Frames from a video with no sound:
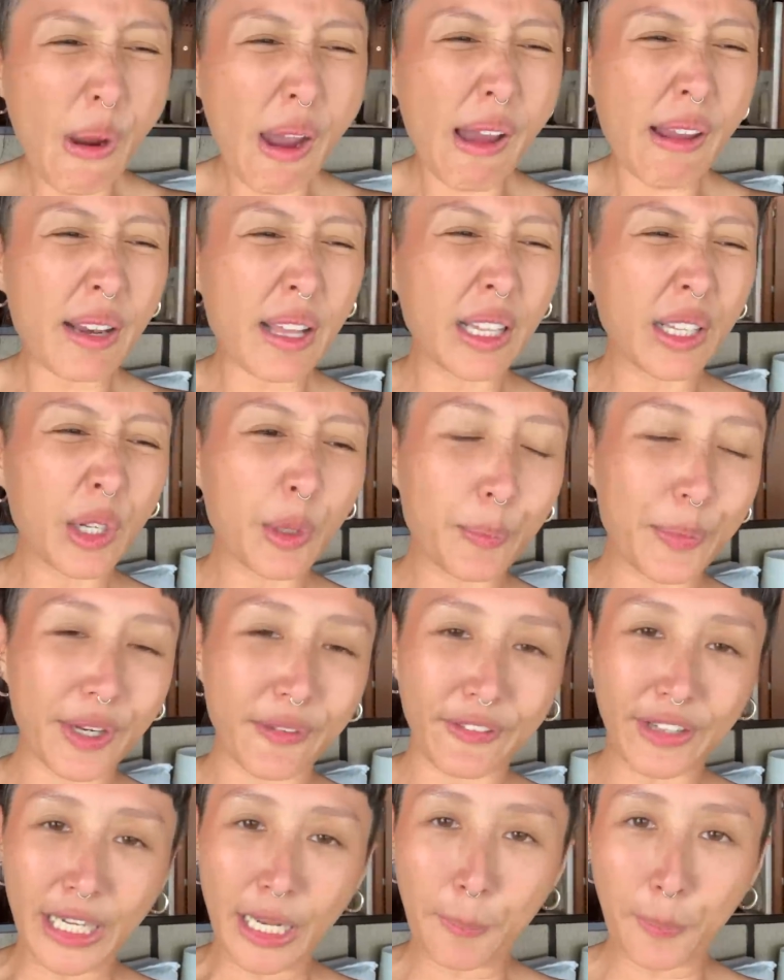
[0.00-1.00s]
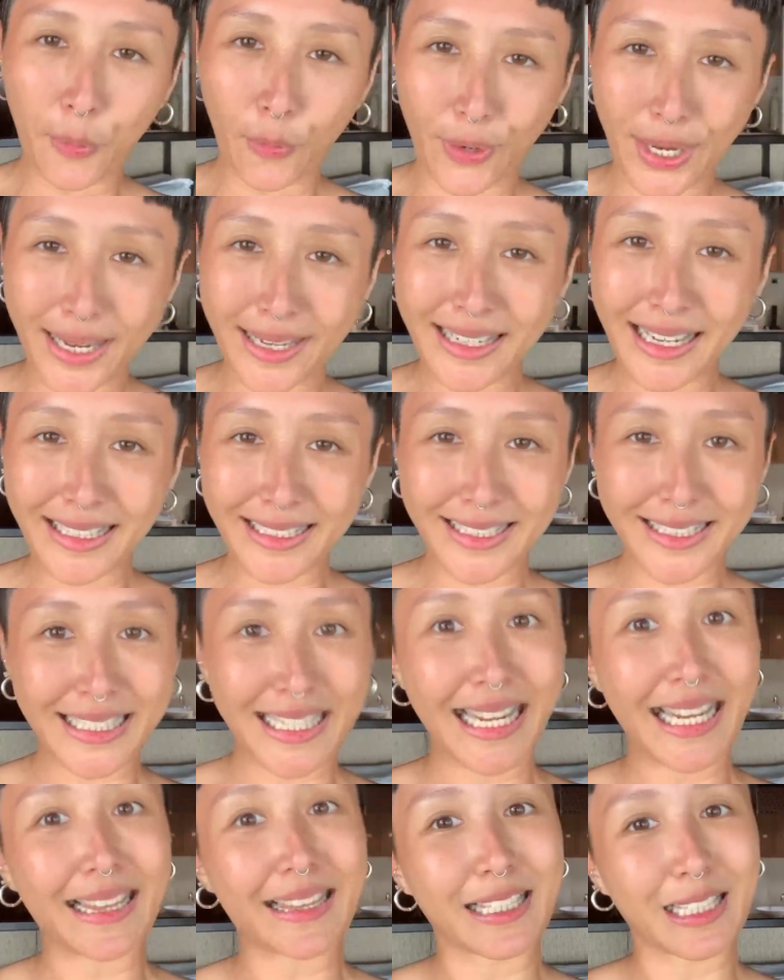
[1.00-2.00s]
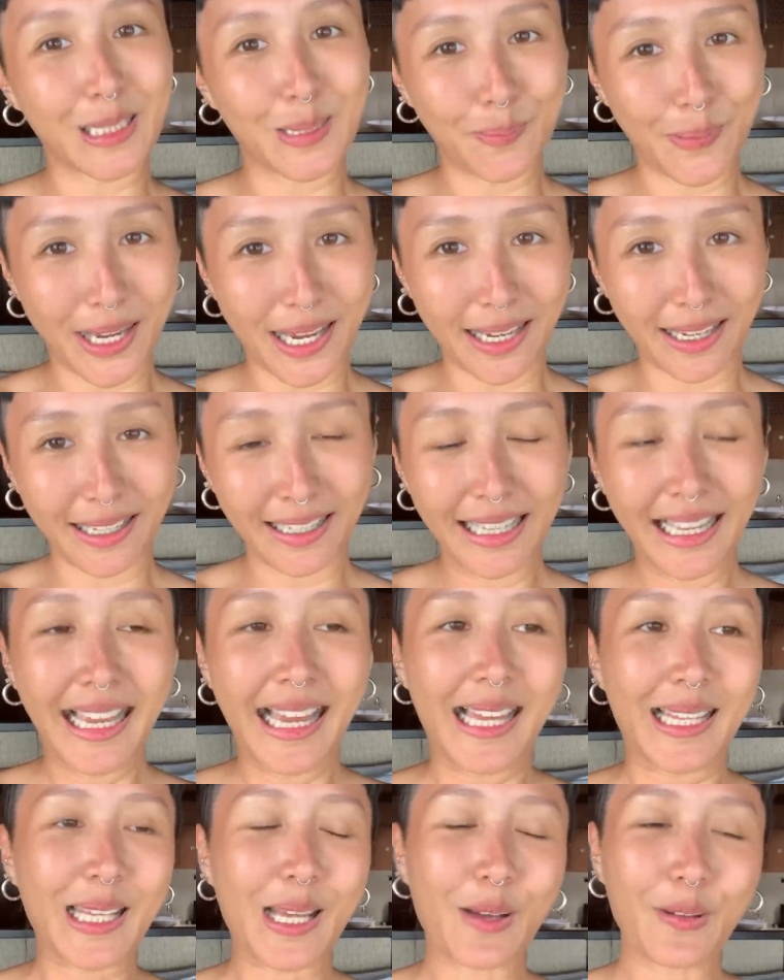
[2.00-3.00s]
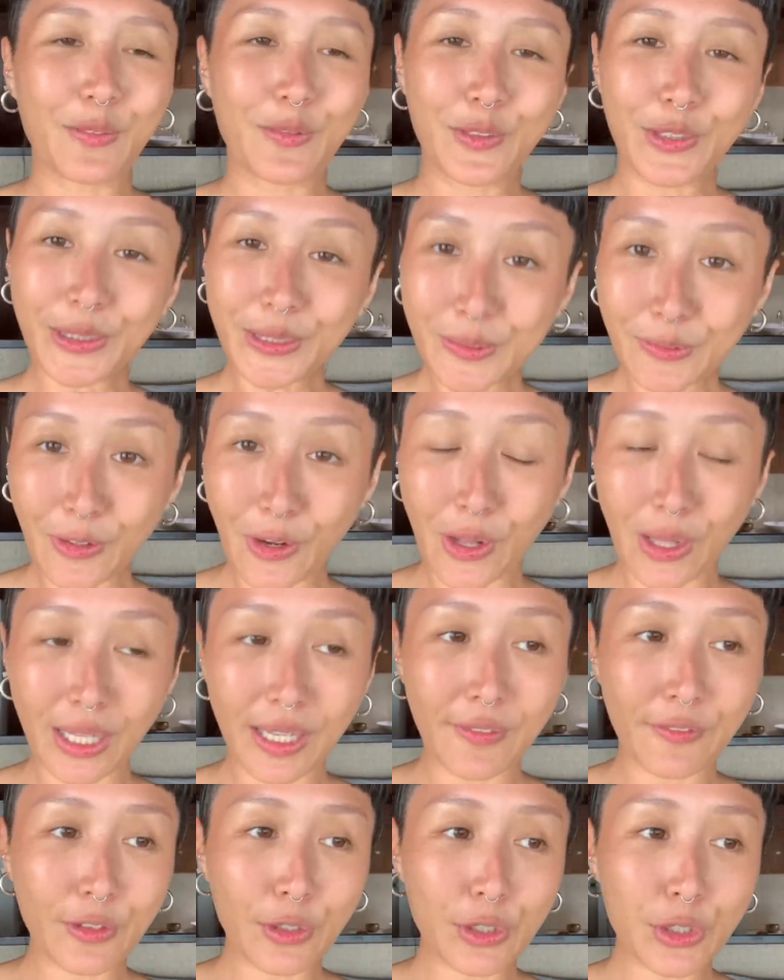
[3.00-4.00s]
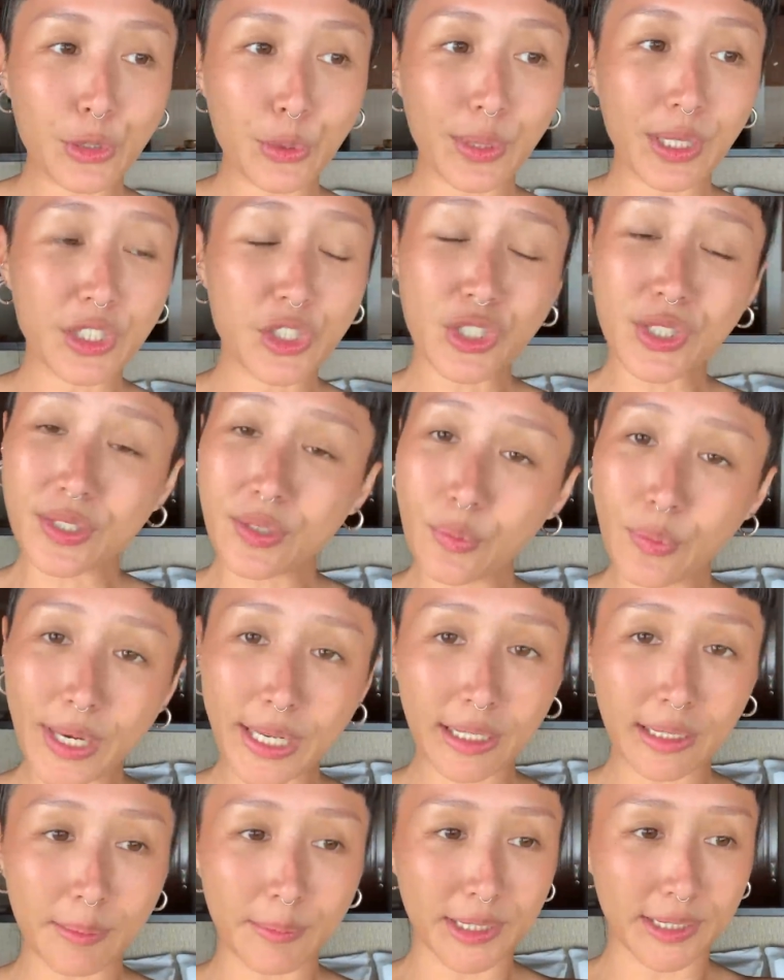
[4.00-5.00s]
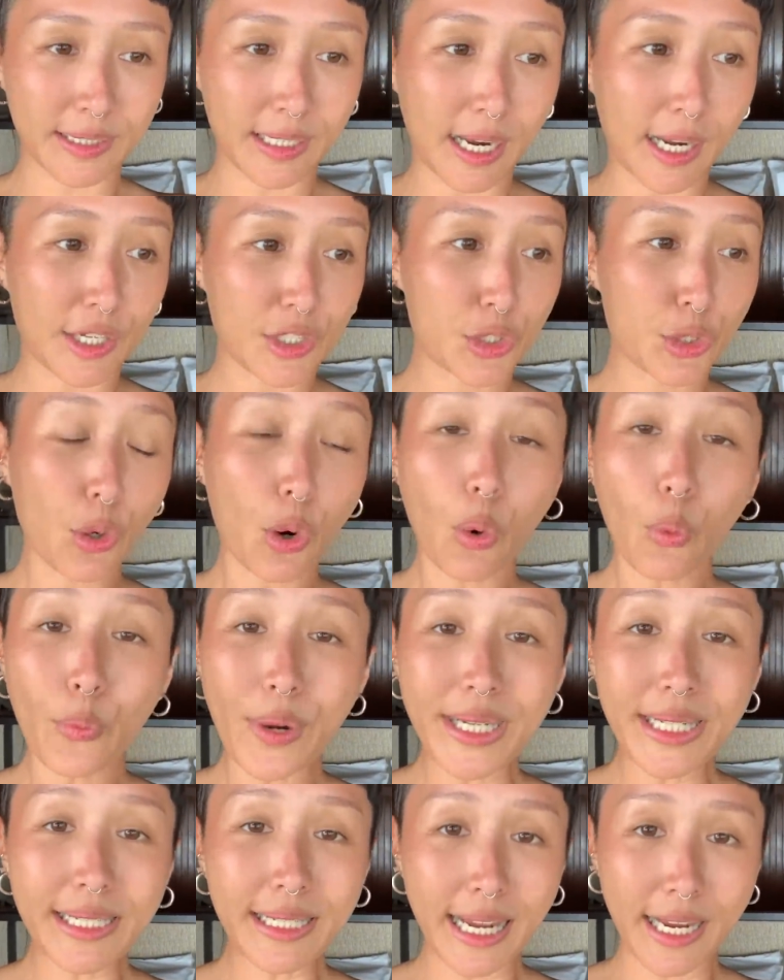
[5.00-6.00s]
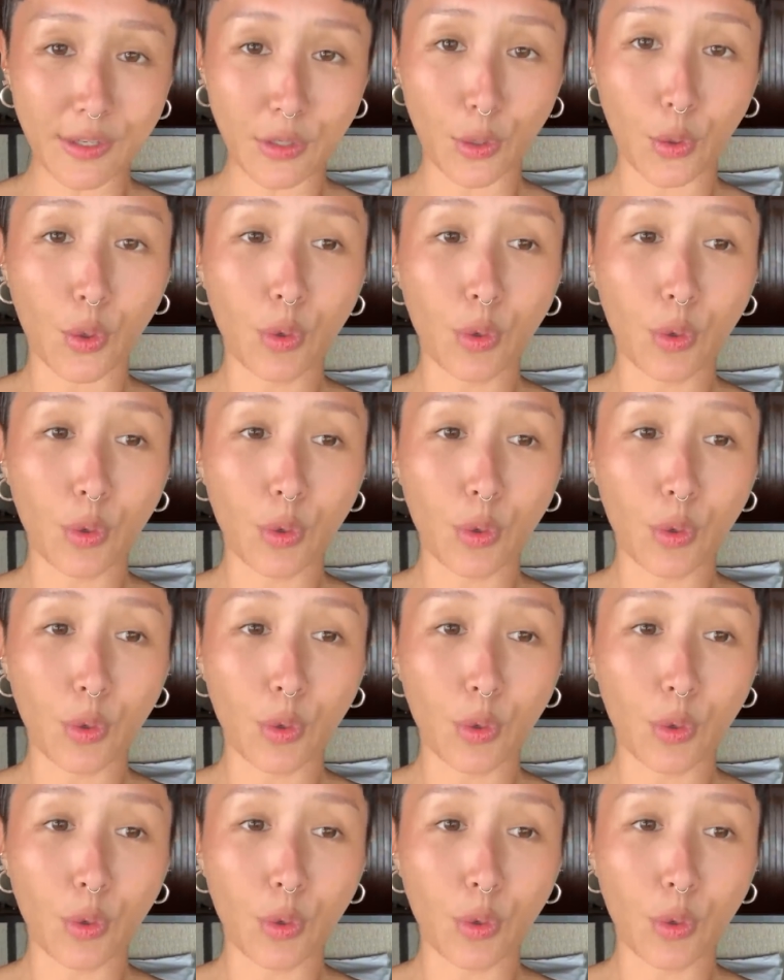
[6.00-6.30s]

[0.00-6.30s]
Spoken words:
on a little bit of an upgrade and stay at the spa. Now, first of all, if you're doing just a regular massage, you already get your